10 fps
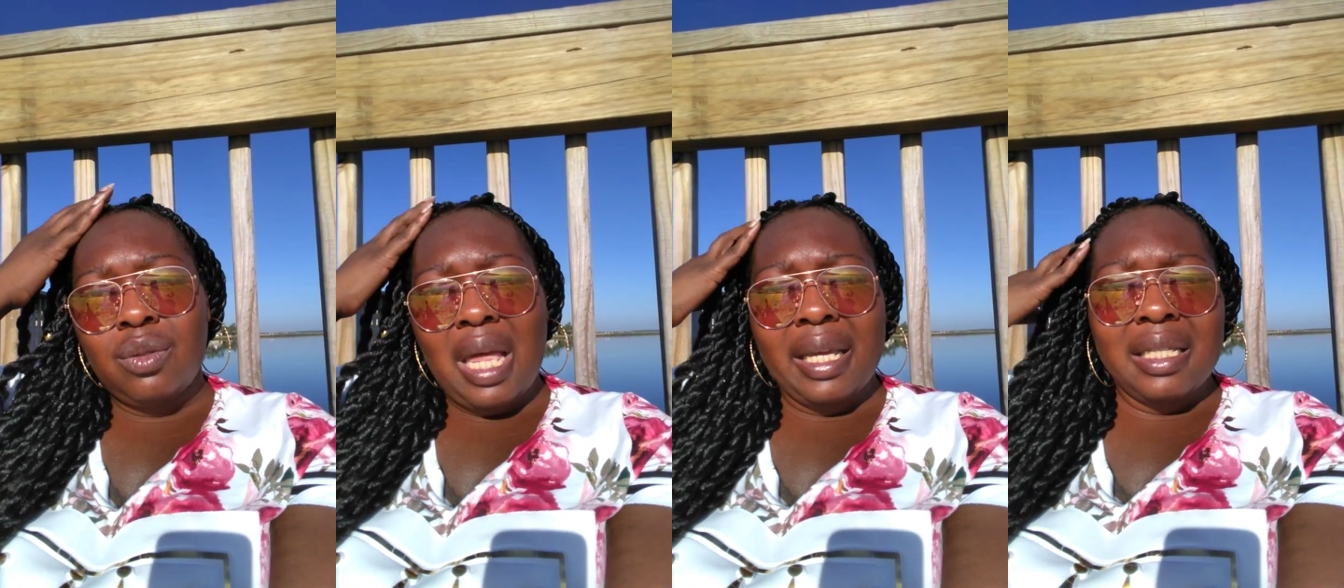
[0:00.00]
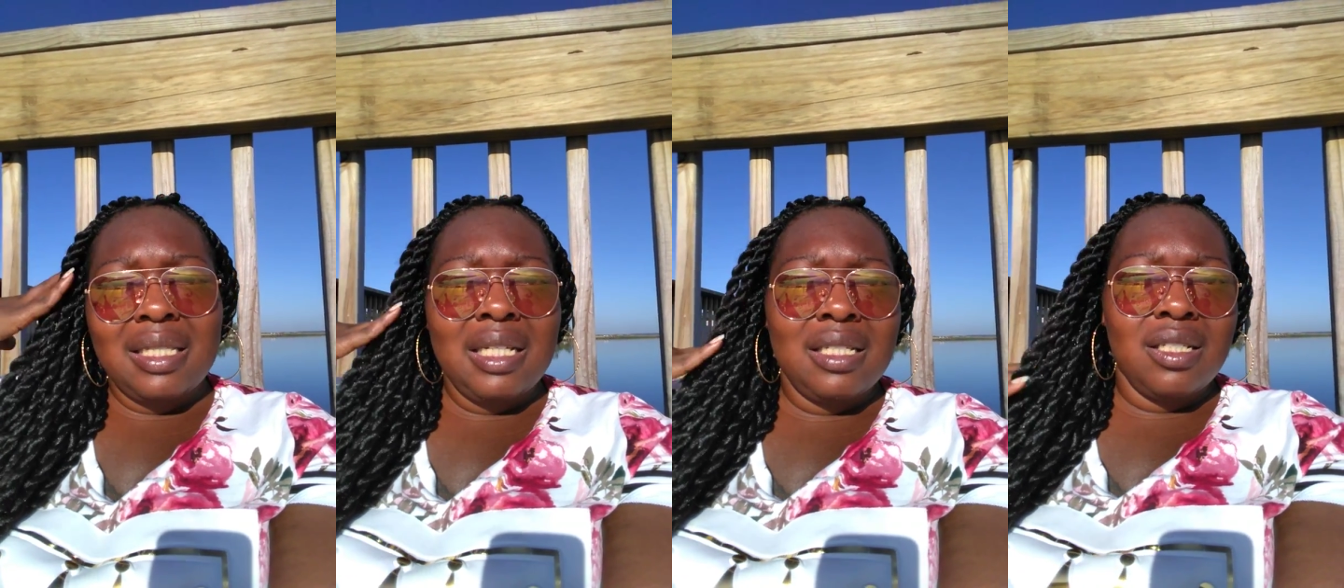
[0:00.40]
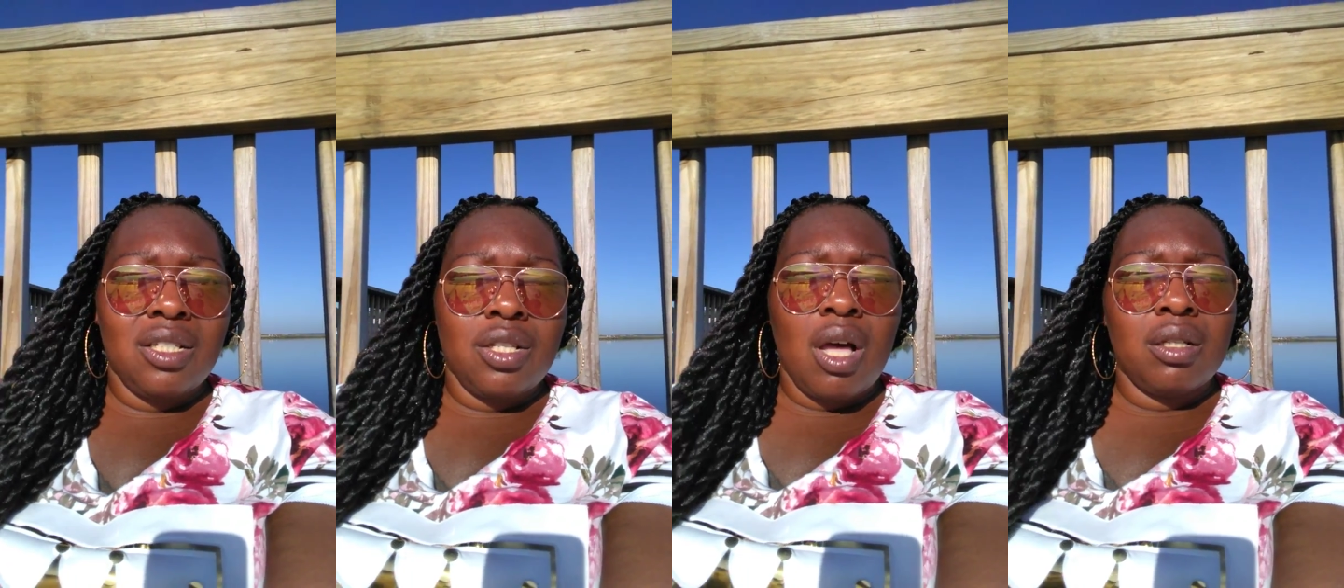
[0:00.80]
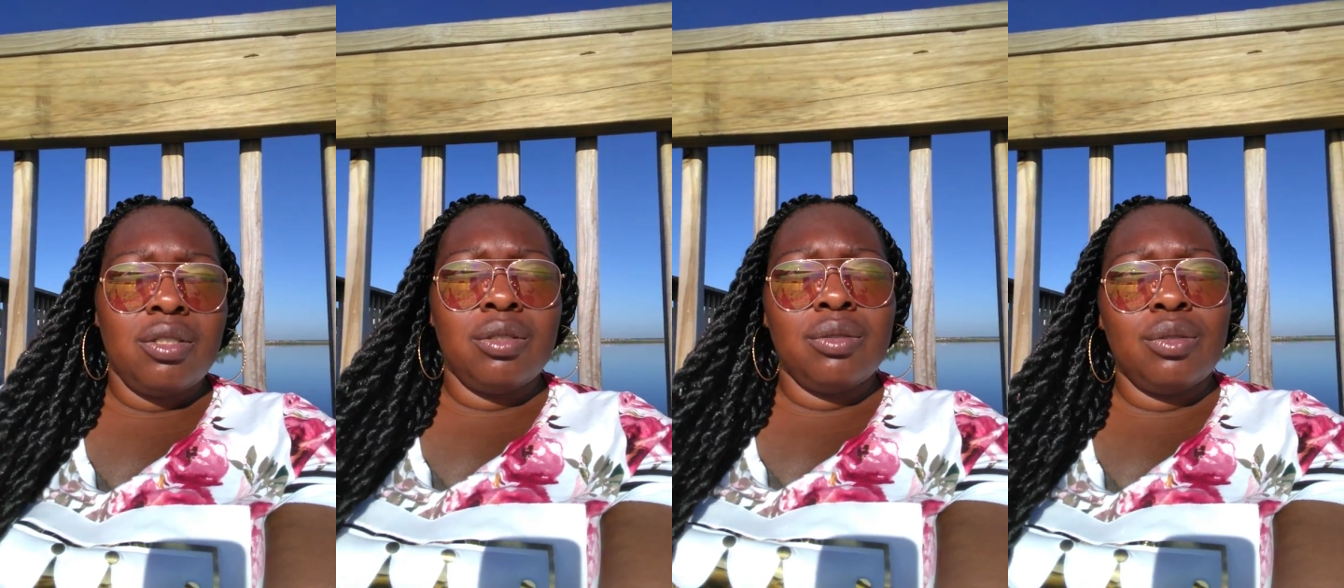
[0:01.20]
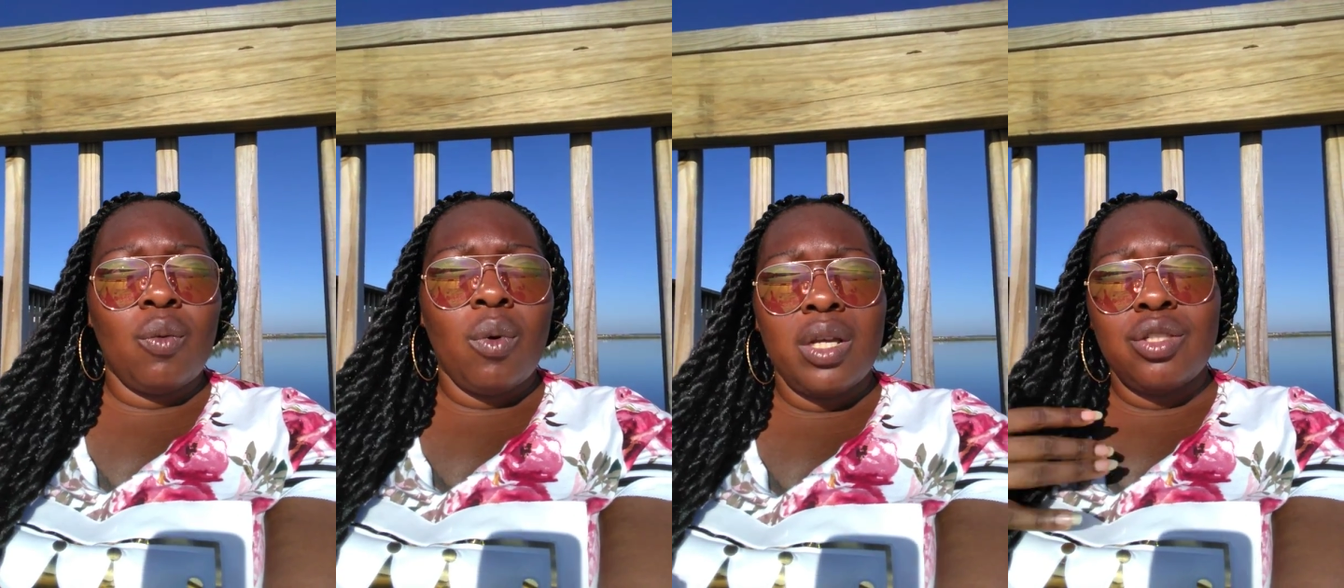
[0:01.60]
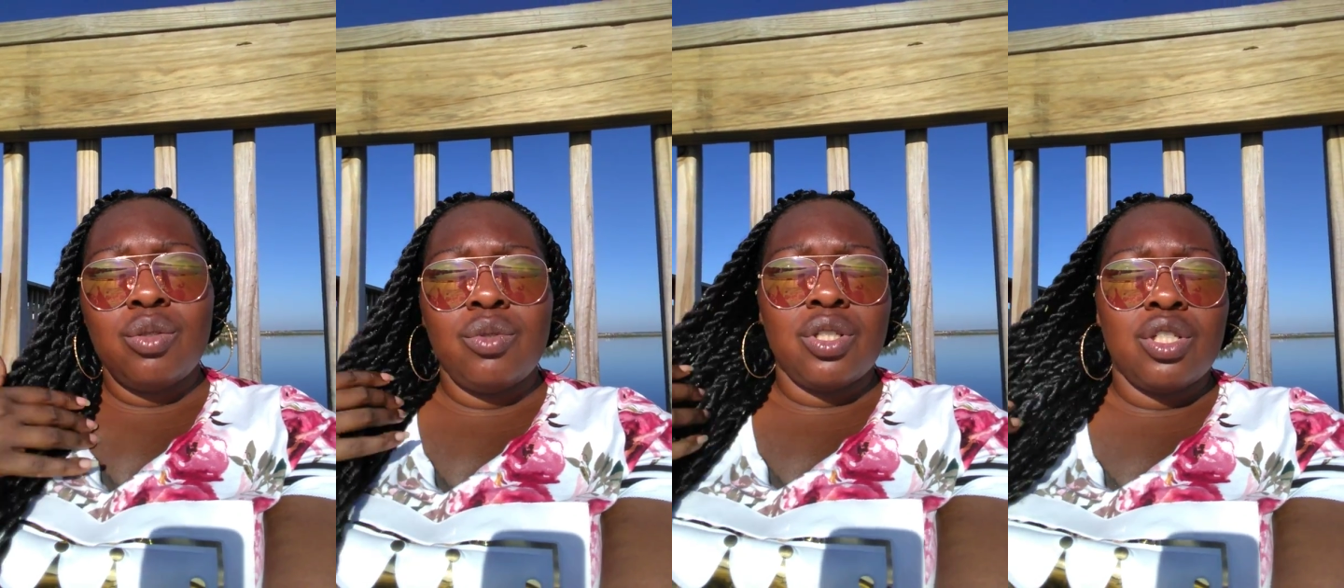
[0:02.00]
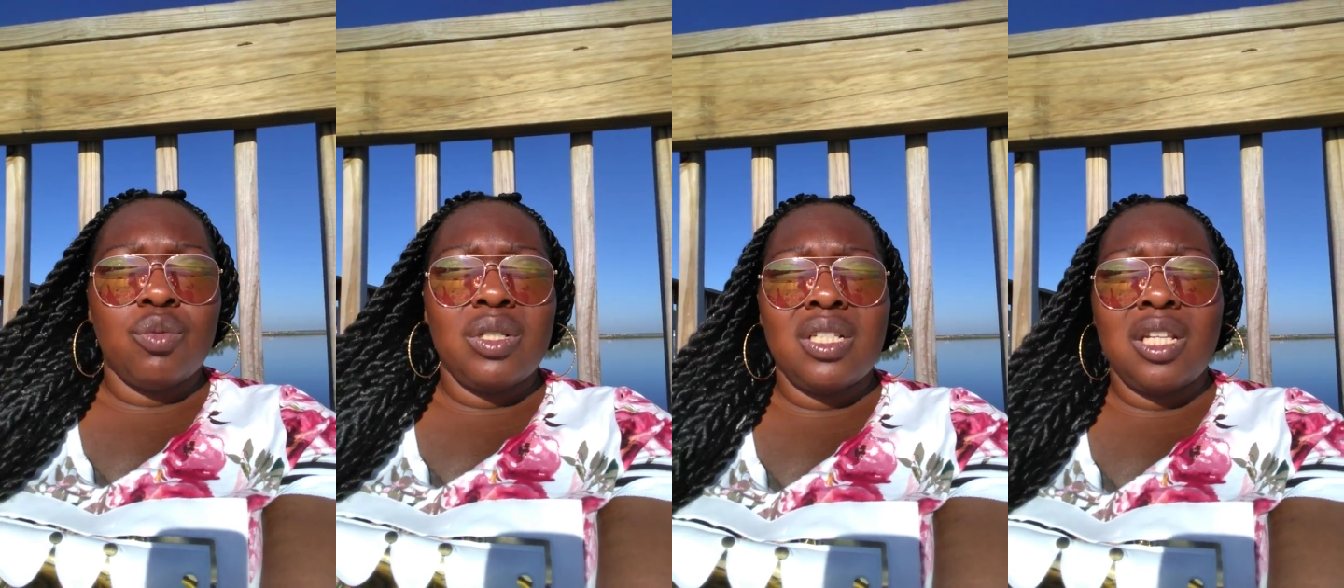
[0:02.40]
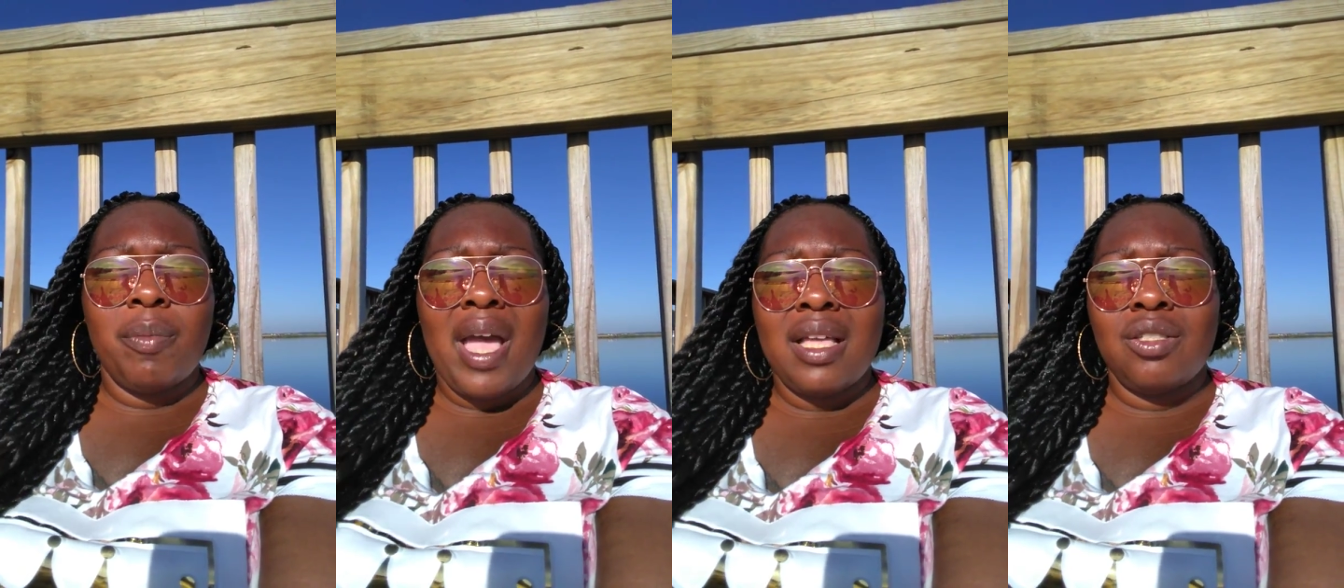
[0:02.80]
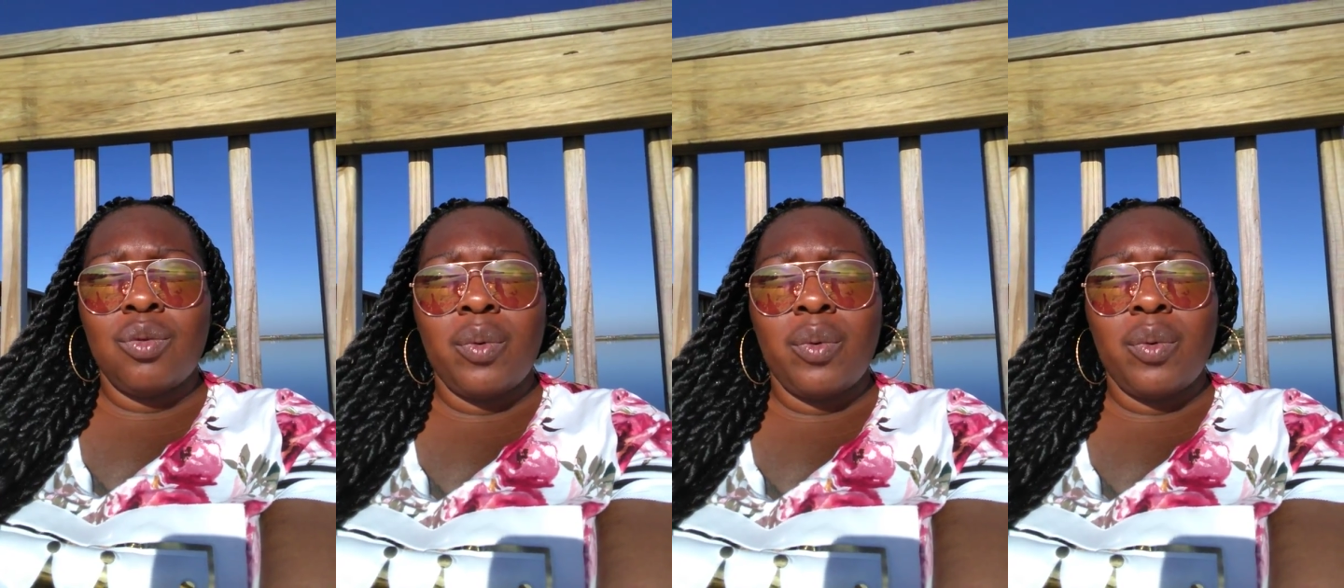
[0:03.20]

Like, it's easy to talk to the ones who just recently passed